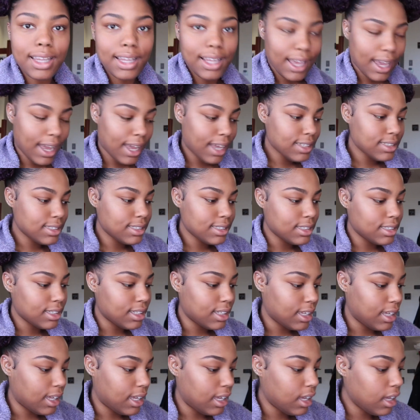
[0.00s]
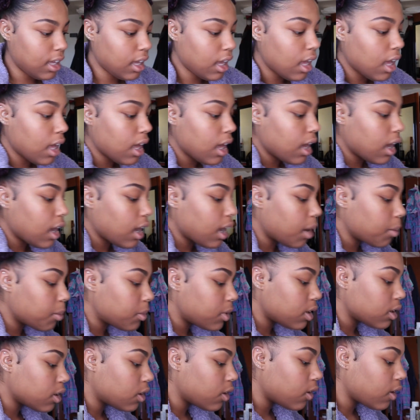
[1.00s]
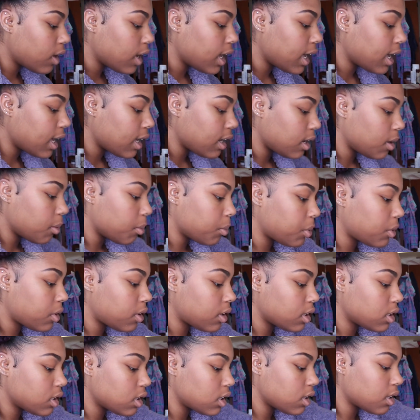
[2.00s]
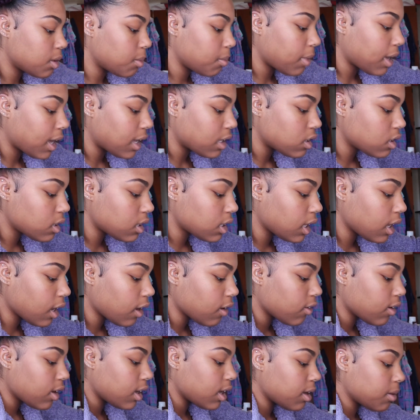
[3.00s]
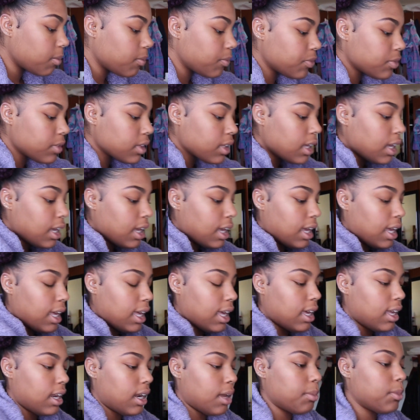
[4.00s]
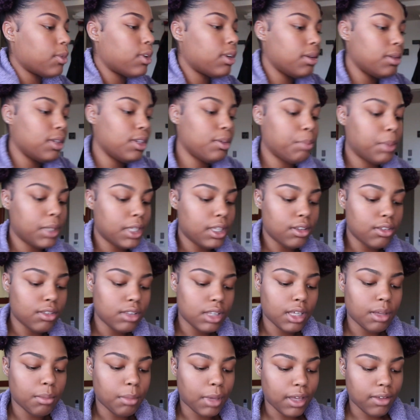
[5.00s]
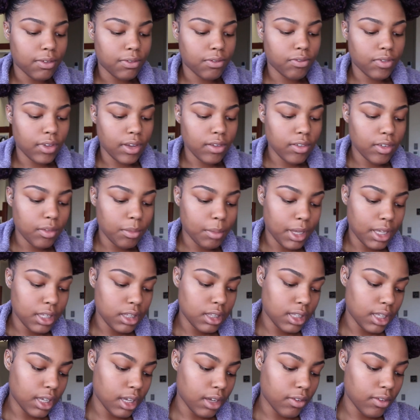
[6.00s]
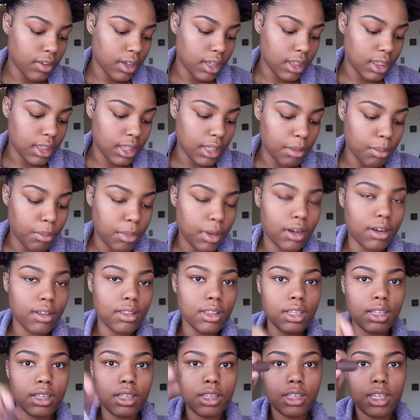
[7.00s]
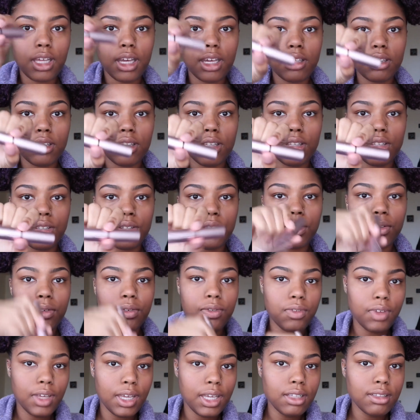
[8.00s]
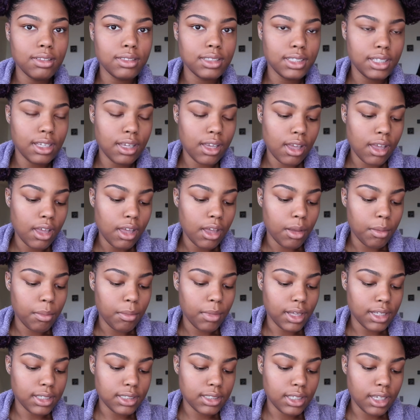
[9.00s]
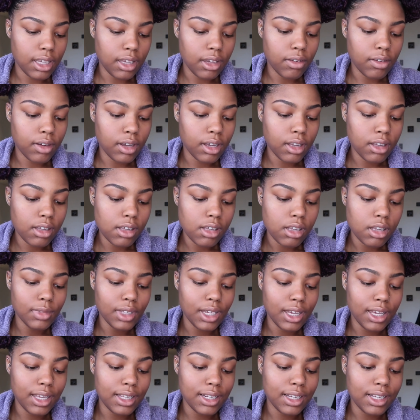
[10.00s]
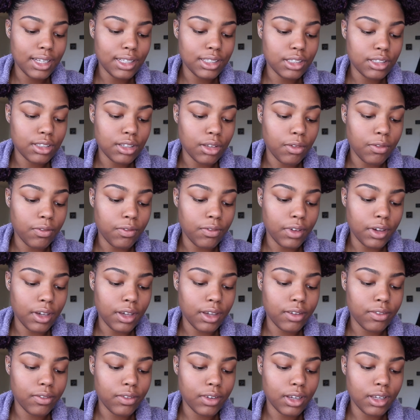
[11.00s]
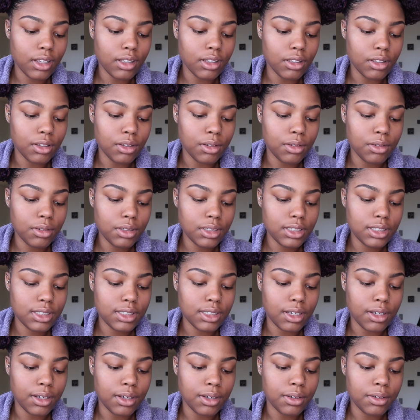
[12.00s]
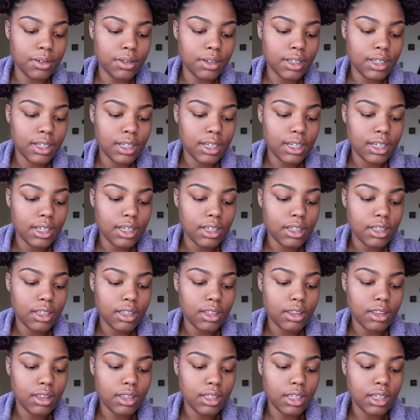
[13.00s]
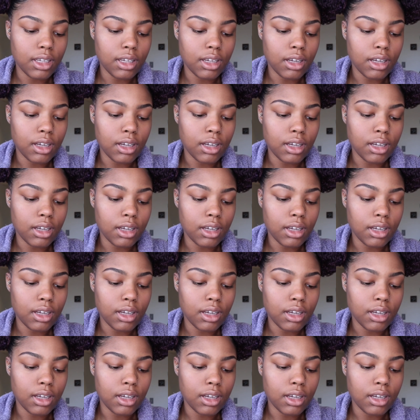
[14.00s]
lastly, I'm going to go ahead and put on some mascara. And I'm going to be using my favorite mascara, the Better Than Sex Too Faced mascara. And it's very new, so the